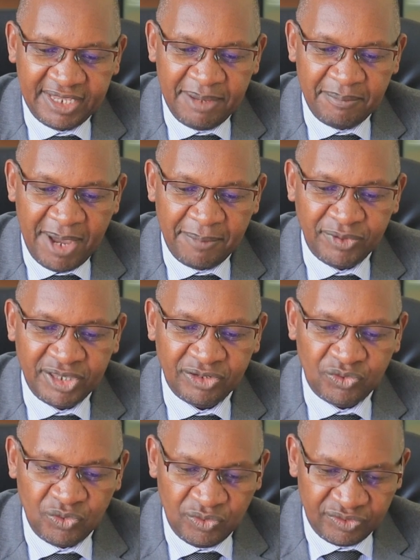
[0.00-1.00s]
came up with the
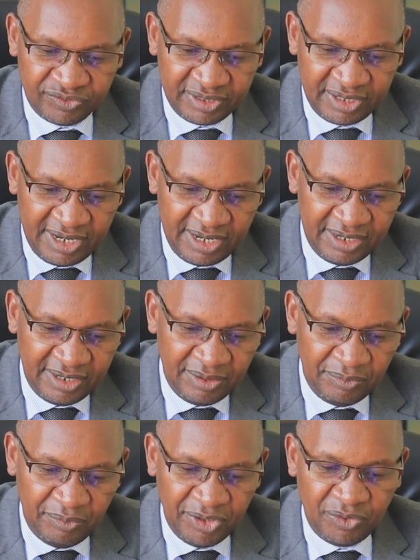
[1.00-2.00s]
tools,
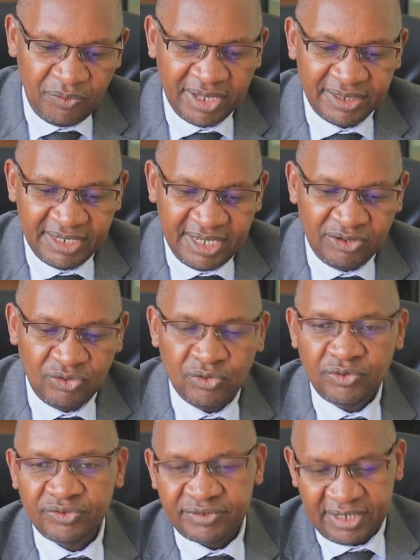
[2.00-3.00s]
which were then
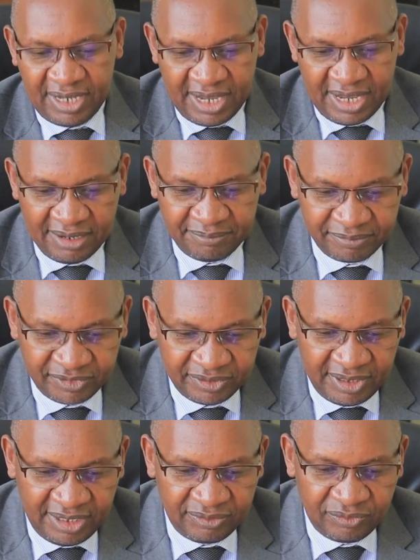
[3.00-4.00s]
used
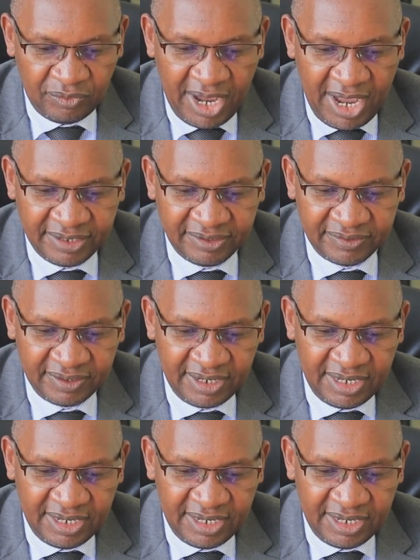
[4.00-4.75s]
to hunt